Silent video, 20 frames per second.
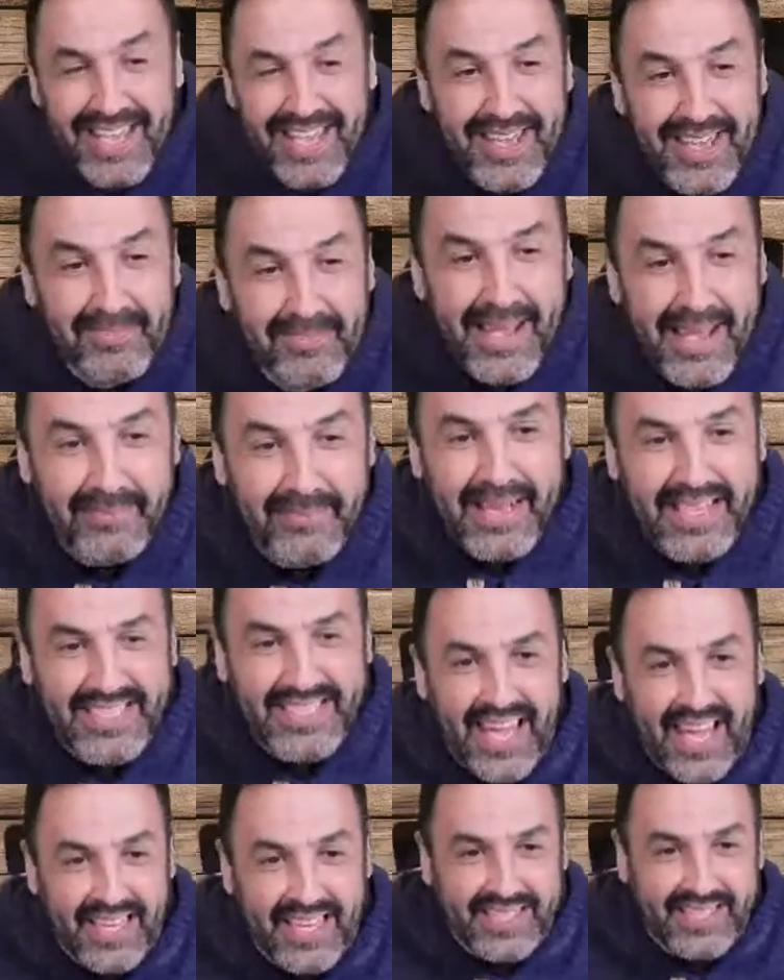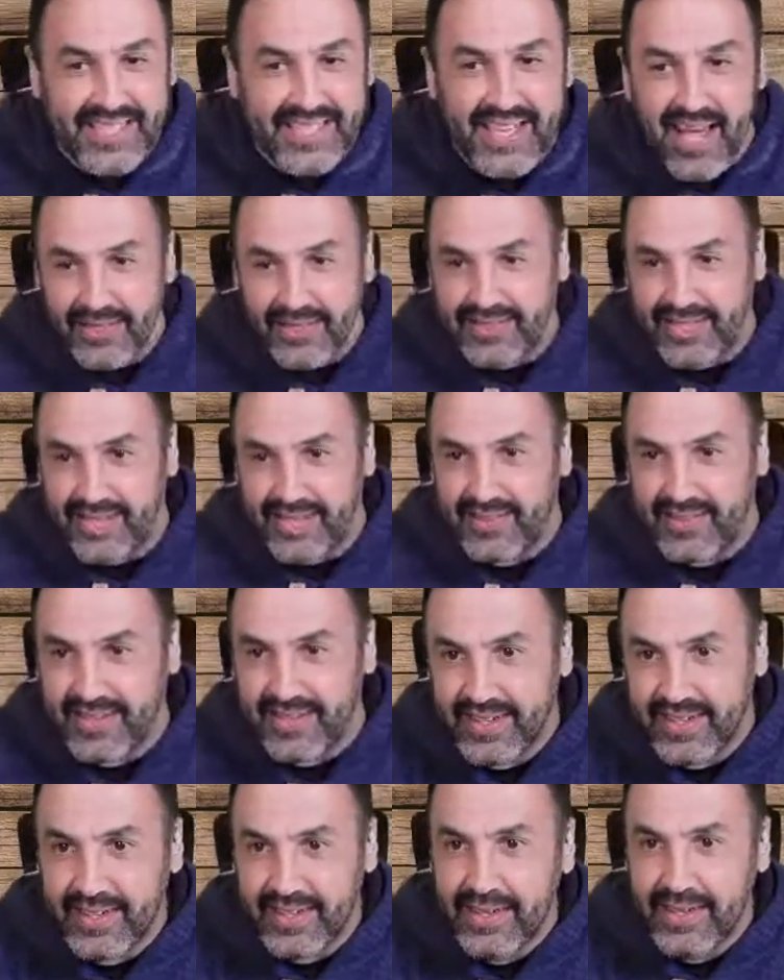You made me jealous now,
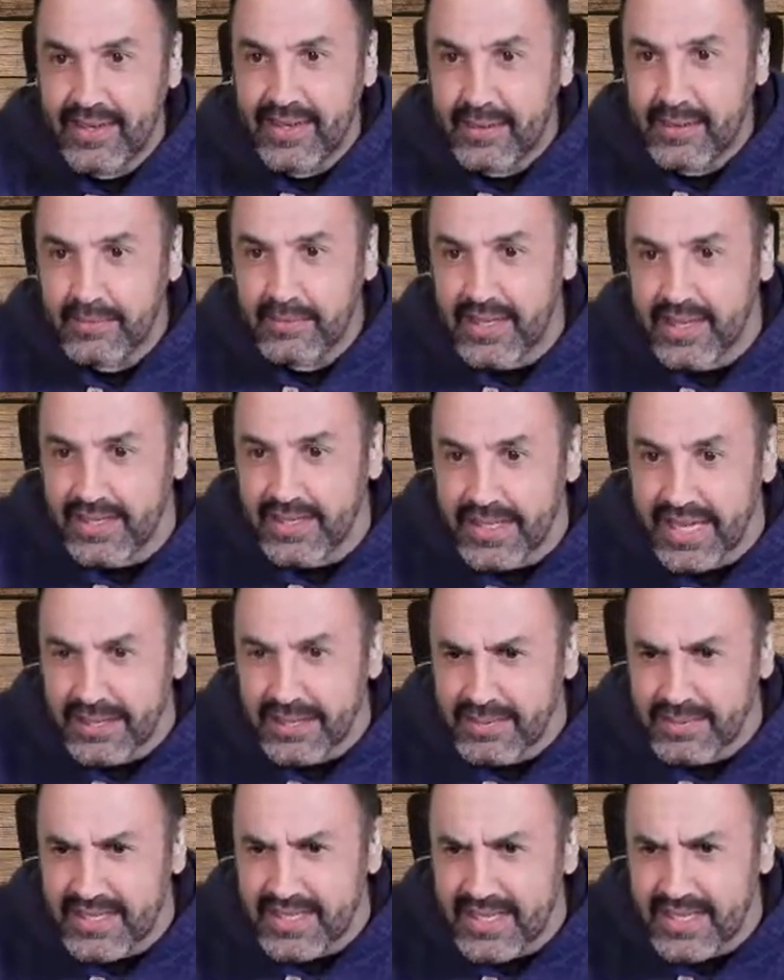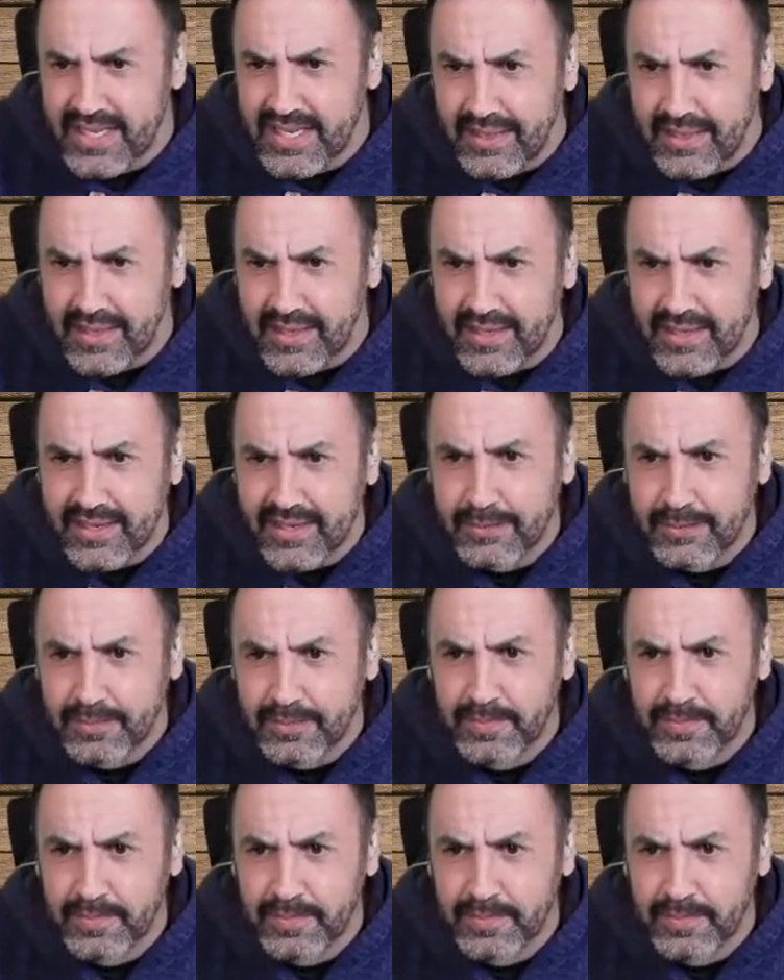Stephen. Because let me see, I think.